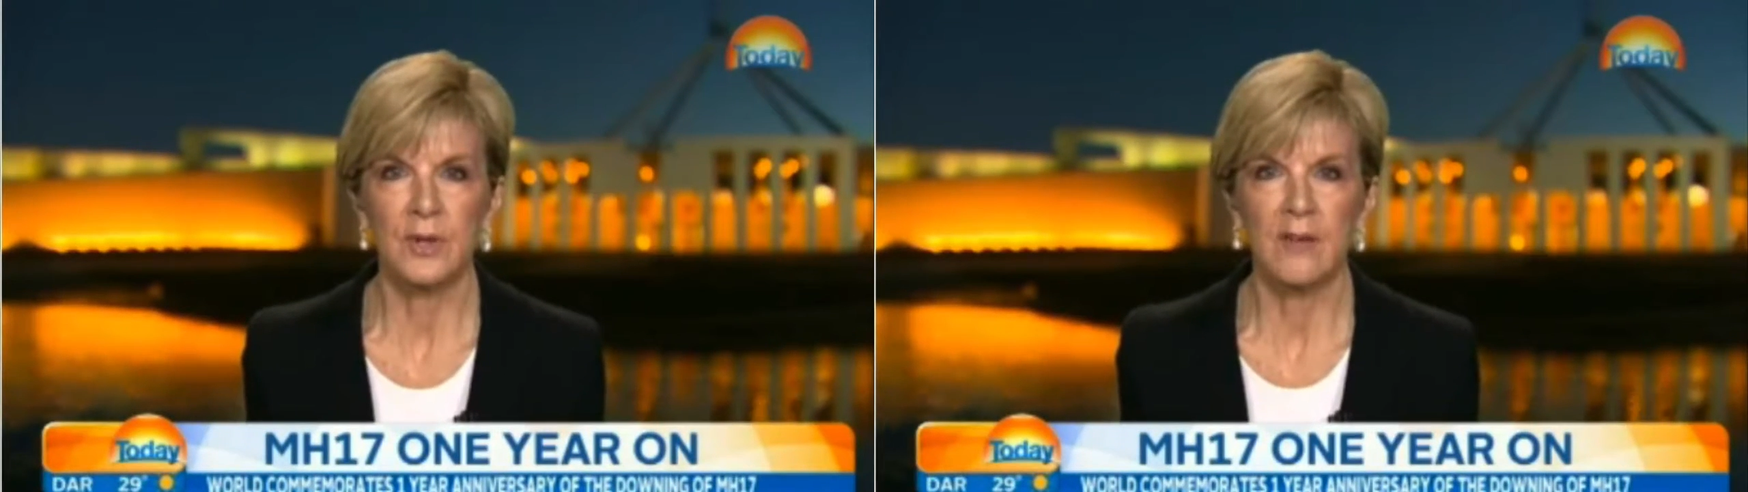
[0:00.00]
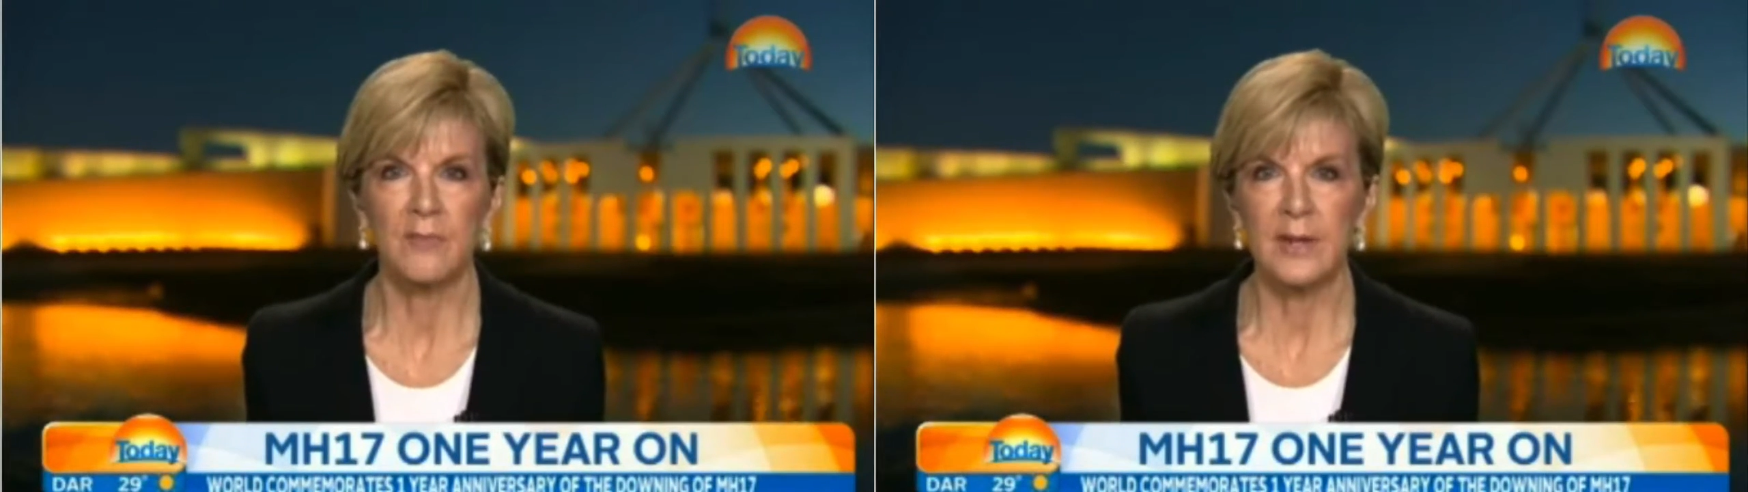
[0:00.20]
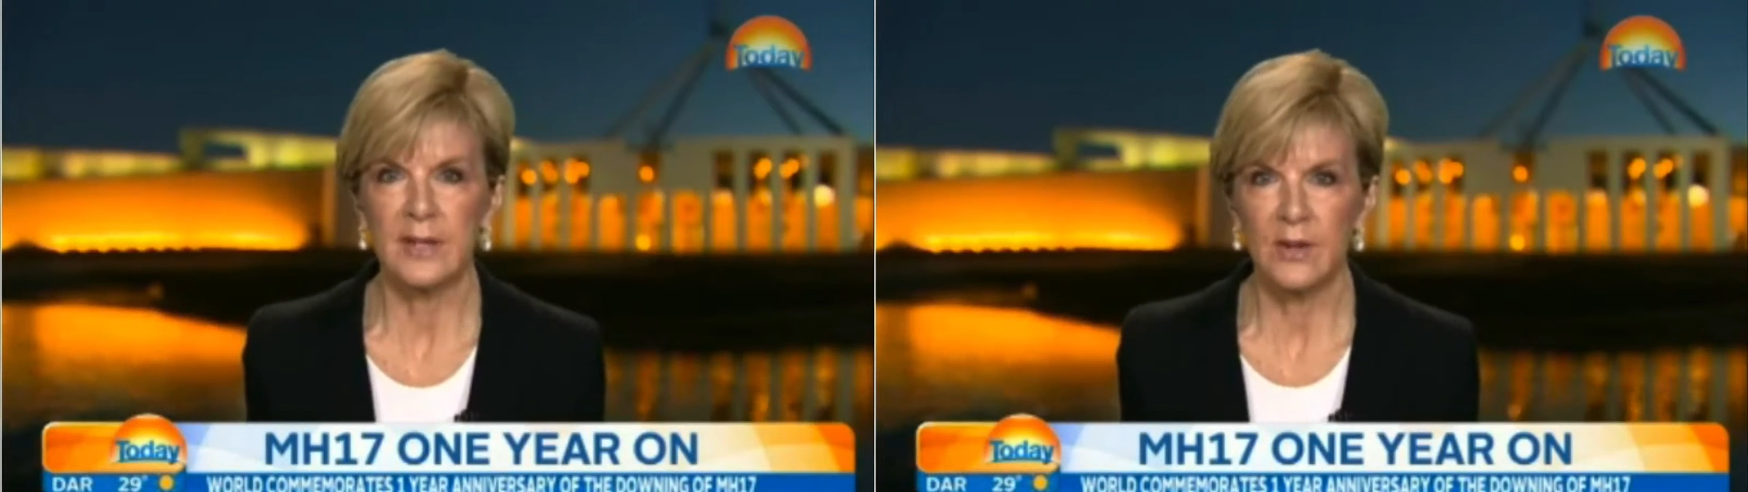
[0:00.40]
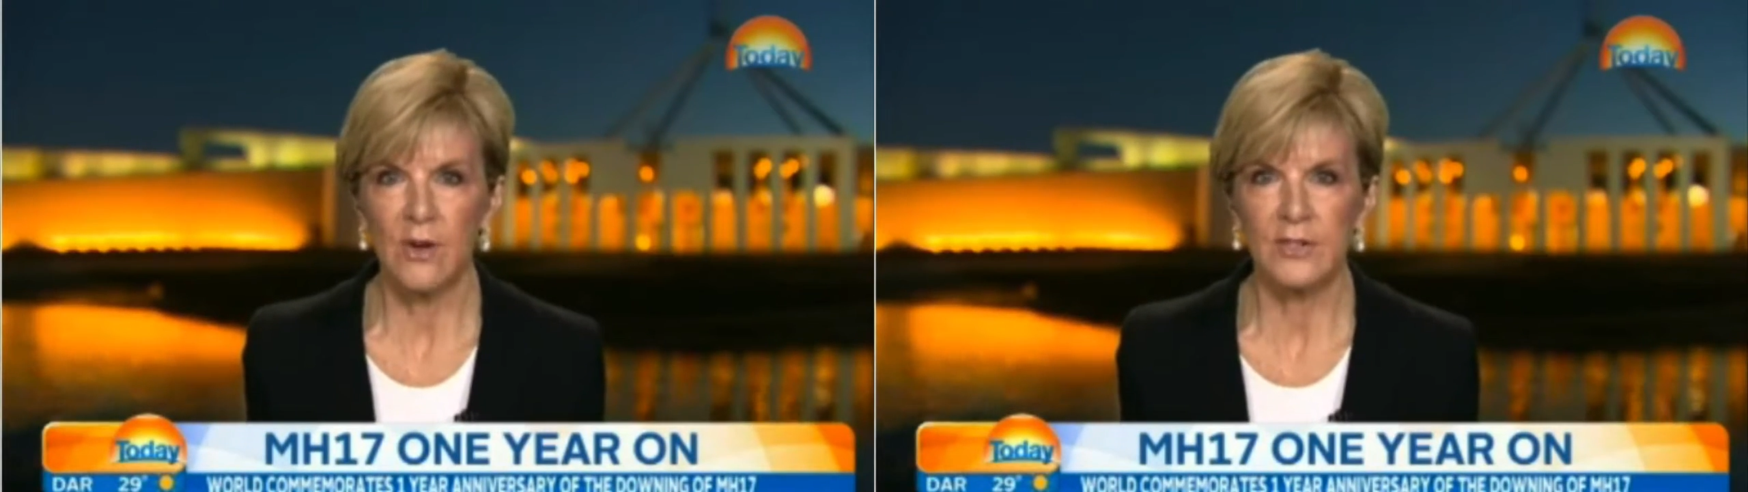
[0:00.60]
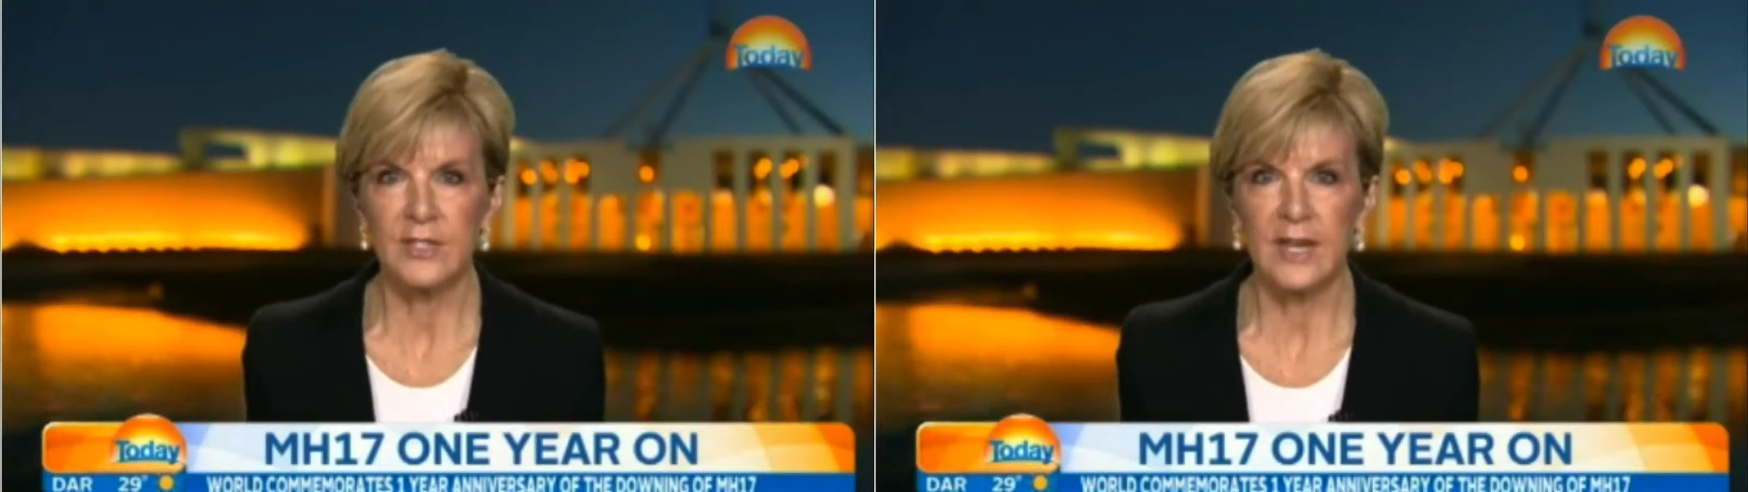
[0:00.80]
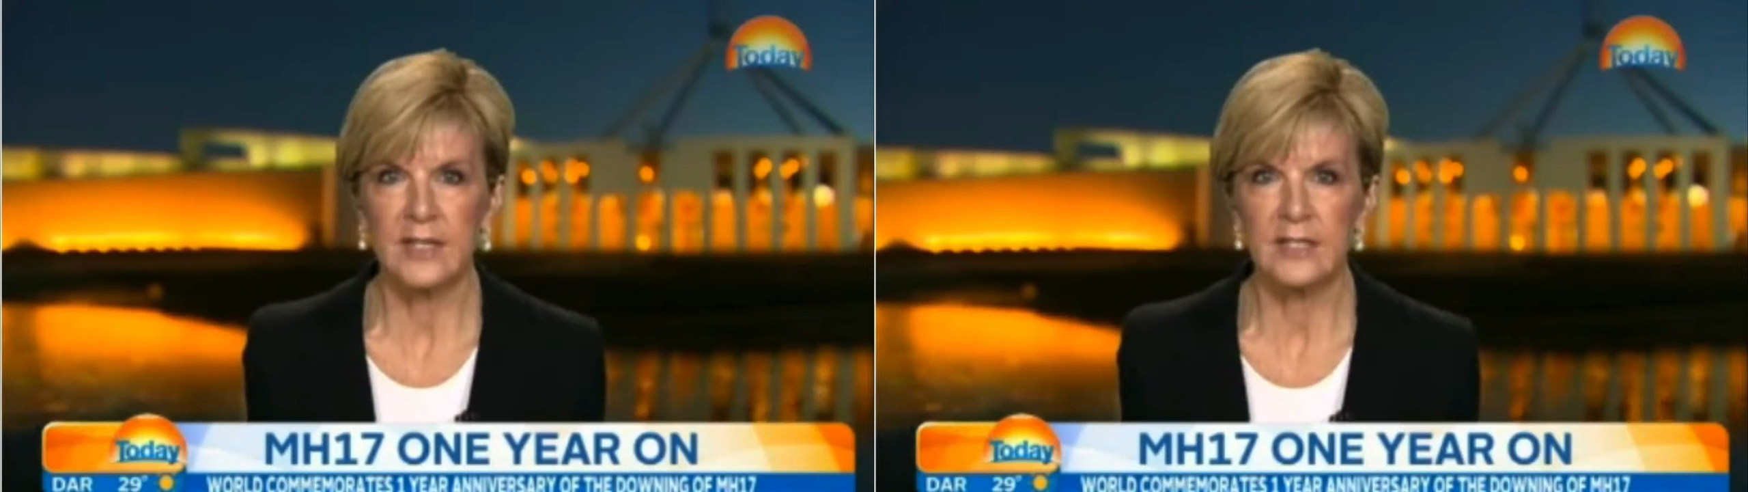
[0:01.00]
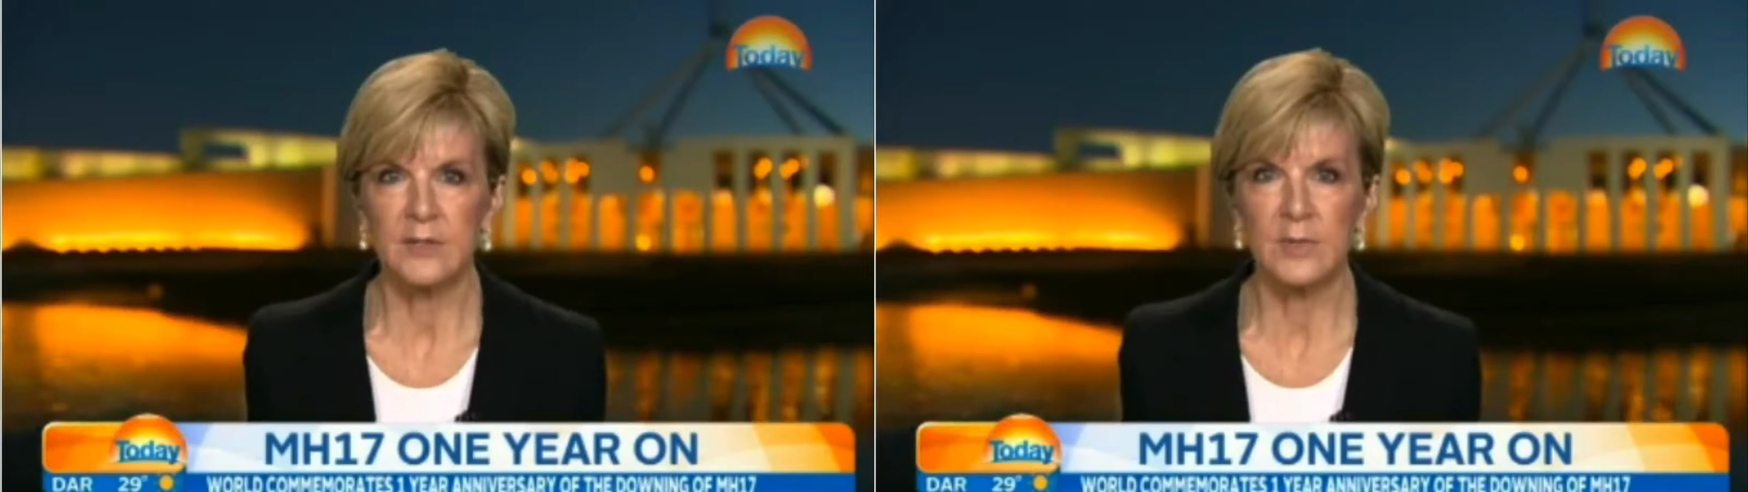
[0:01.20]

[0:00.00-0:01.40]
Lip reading: I've been in contact in